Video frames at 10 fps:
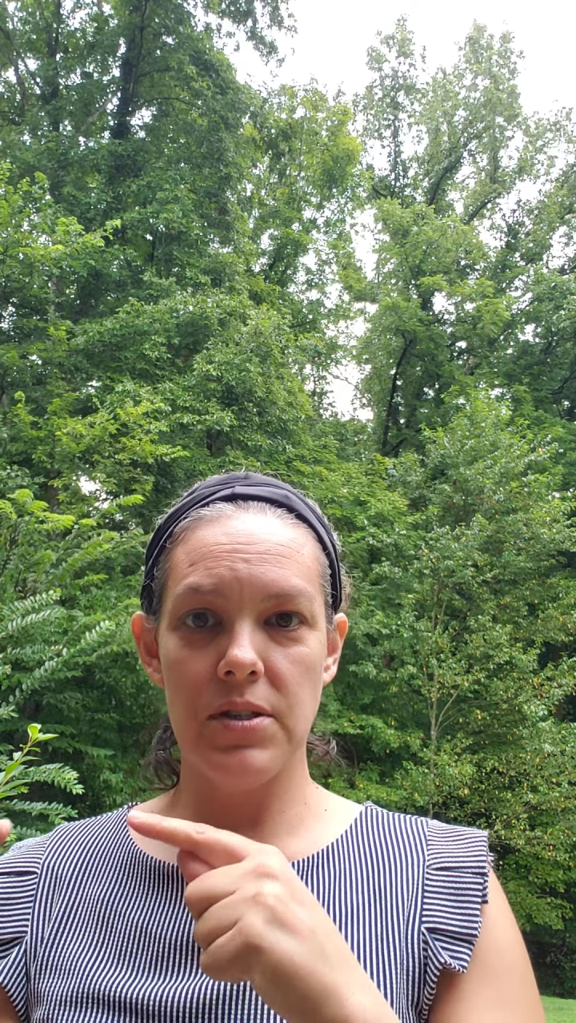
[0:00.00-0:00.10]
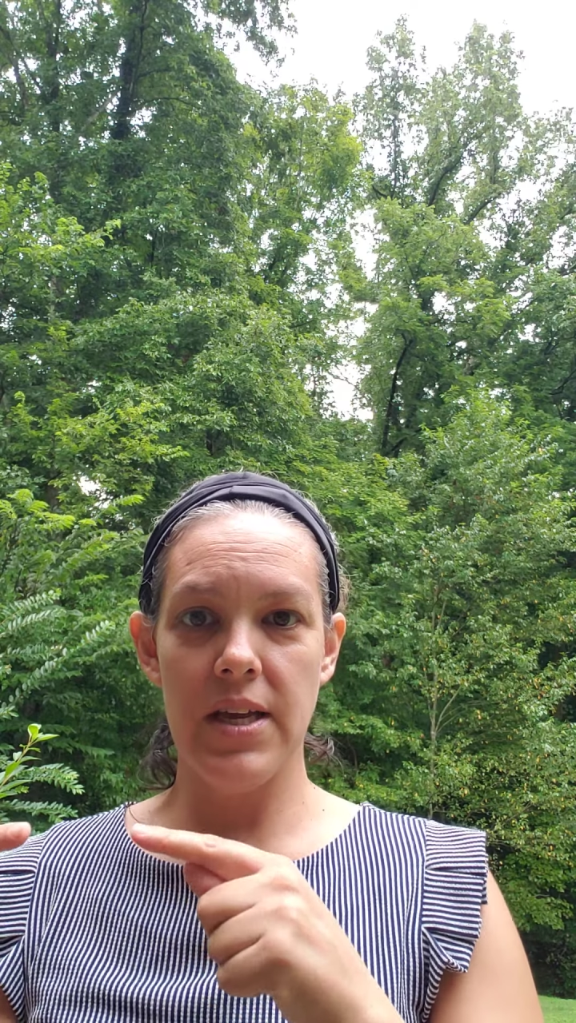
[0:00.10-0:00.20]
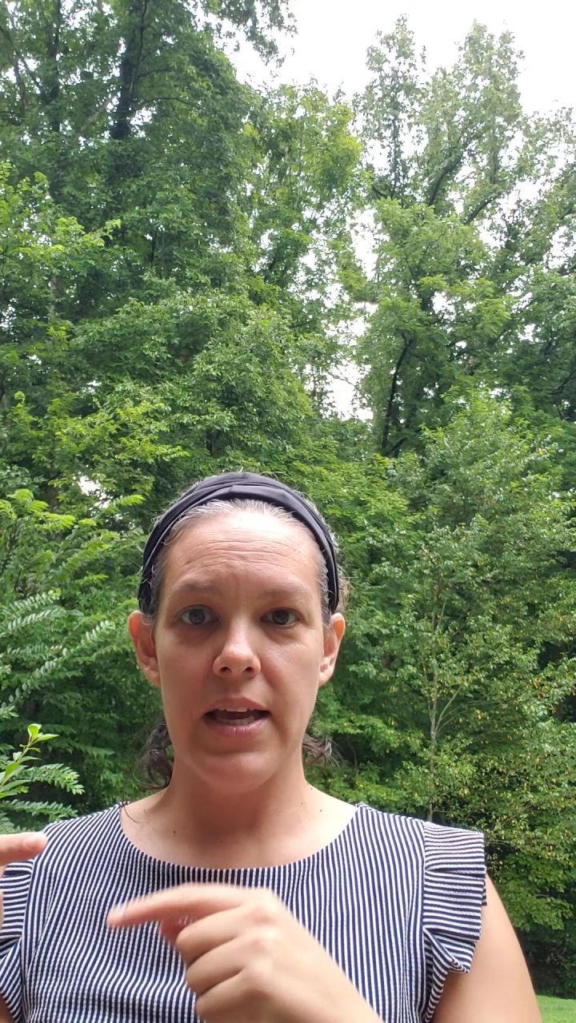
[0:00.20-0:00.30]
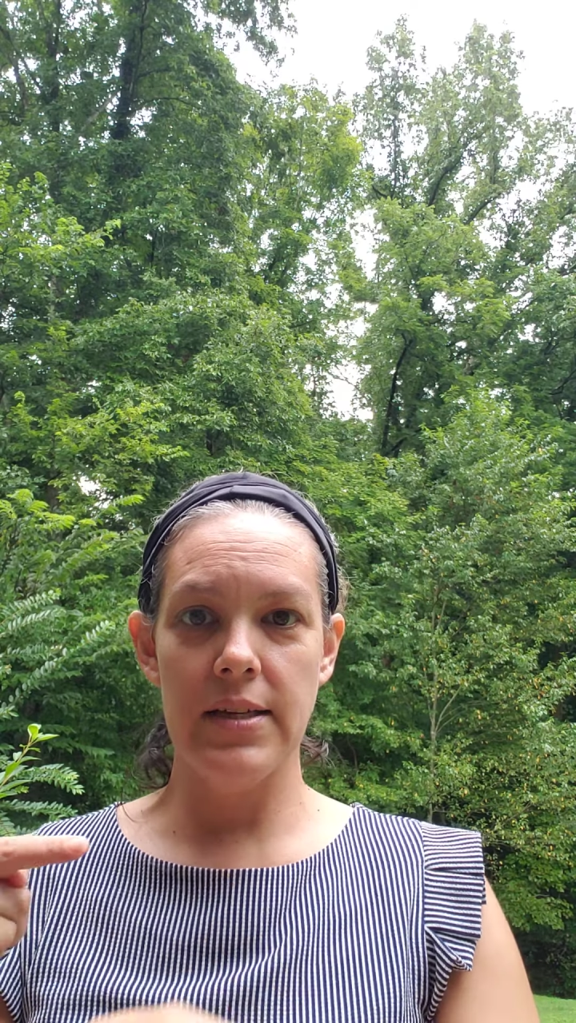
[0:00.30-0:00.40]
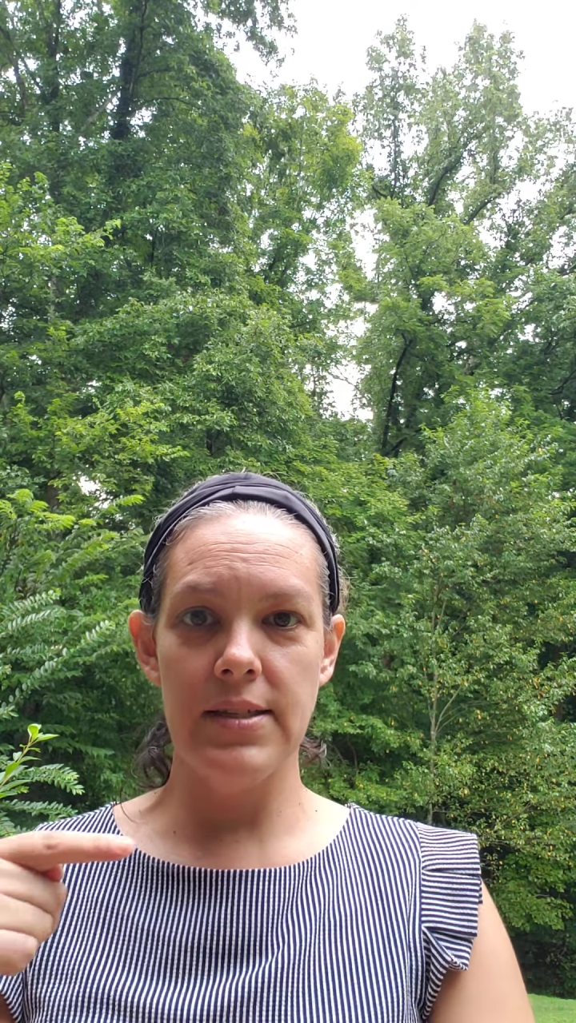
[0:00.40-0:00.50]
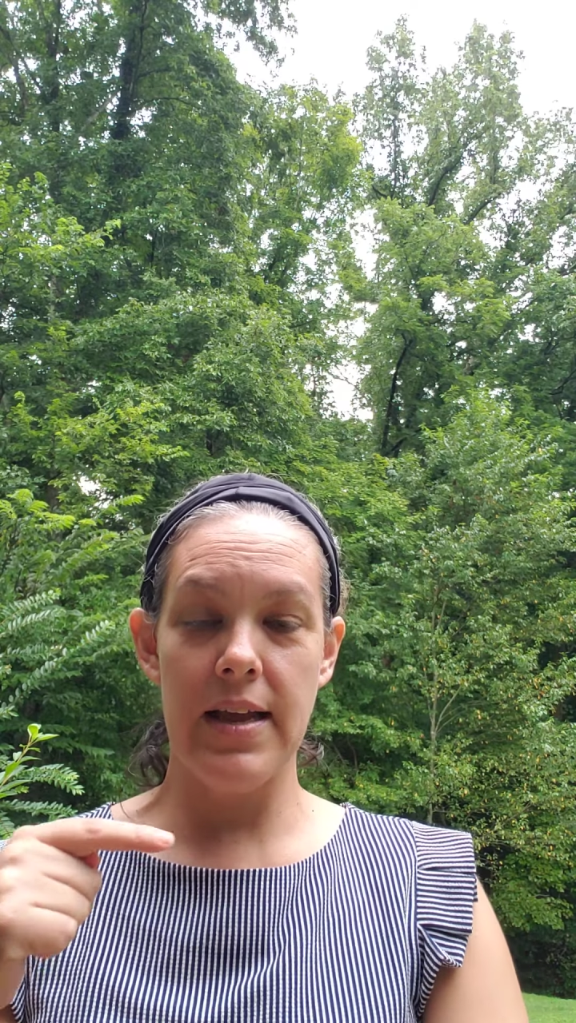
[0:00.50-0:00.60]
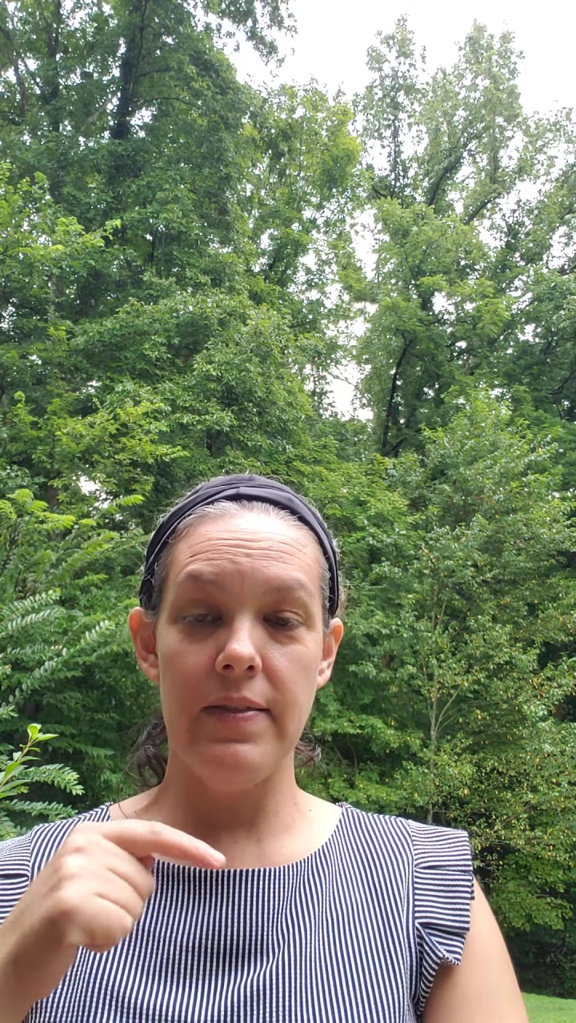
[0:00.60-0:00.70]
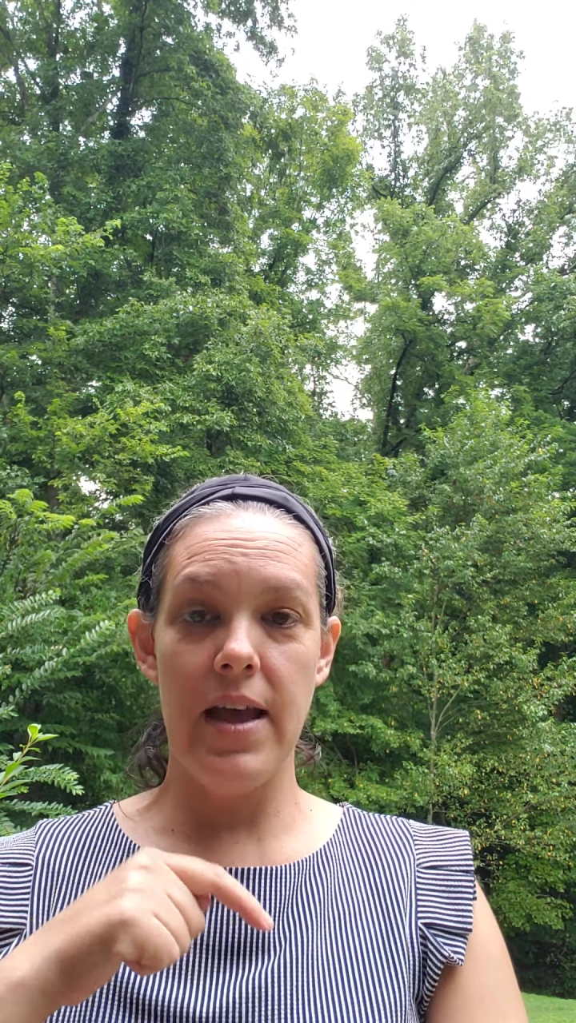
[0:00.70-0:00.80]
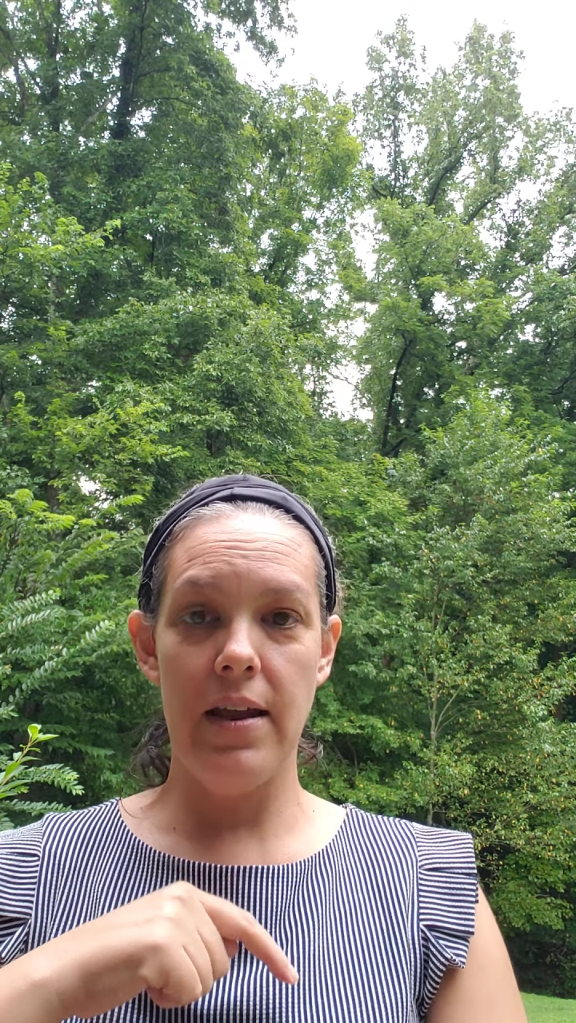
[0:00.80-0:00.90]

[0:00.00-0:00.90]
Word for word: things and the